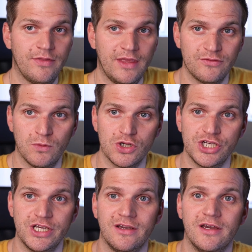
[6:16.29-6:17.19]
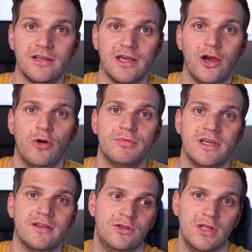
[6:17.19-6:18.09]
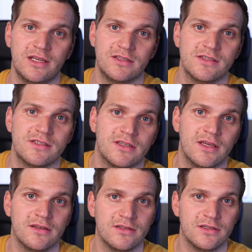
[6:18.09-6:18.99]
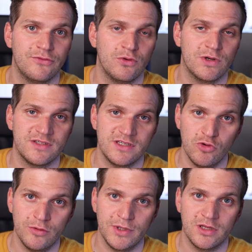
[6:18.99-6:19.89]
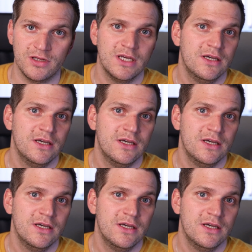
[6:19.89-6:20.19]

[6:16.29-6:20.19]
Thanks for watching, and I hope that you like this, and uh, if you want to see more about it,